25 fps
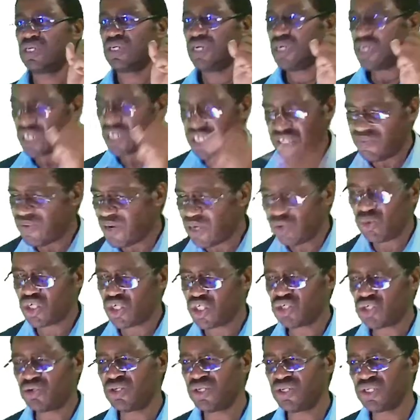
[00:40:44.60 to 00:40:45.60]

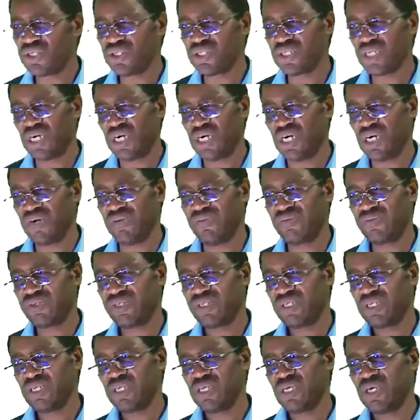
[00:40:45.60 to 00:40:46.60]
revaluation reserve,
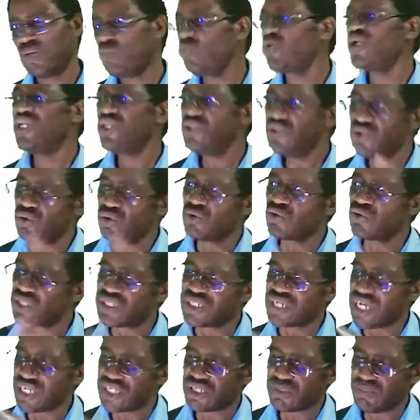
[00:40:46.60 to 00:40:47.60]
we know
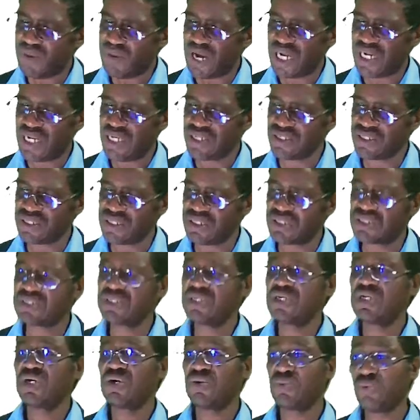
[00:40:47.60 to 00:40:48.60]
such balances
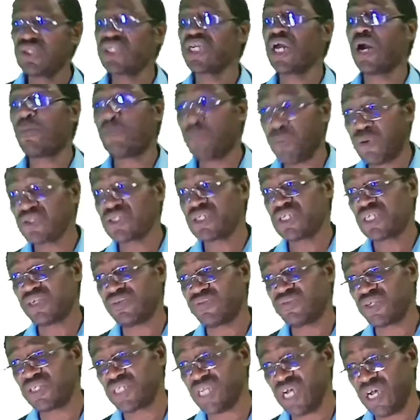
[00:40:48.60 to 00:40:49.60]
which are positive
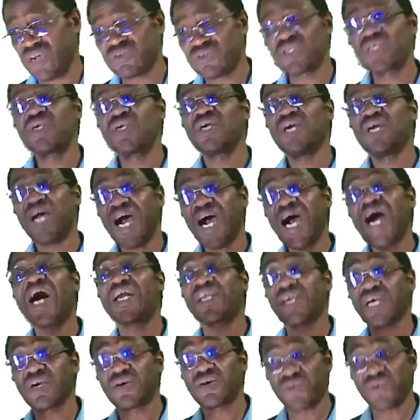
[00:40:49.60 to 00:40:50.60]
reserves are
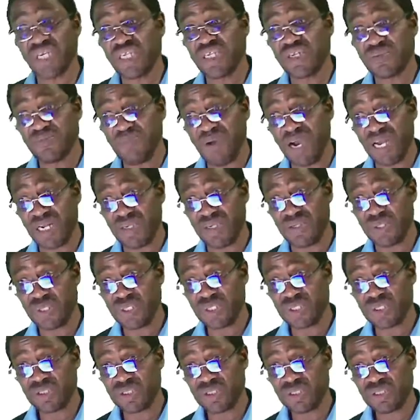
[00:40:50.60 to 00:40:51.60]
a credit
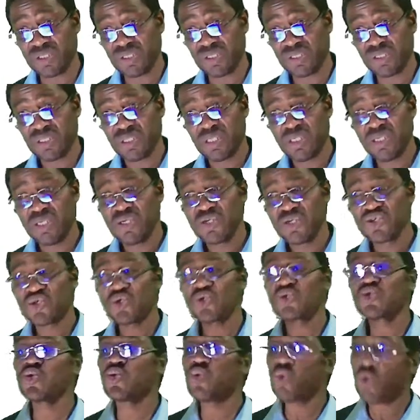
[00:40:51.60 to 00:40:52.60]
balance. So
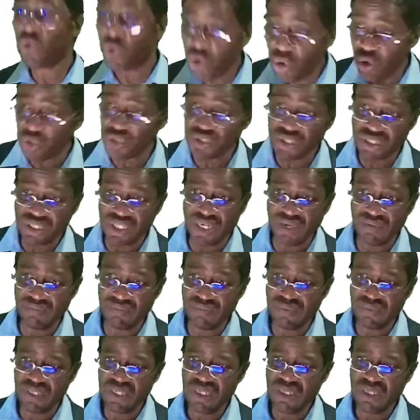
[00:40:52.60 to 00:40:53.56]
to close them,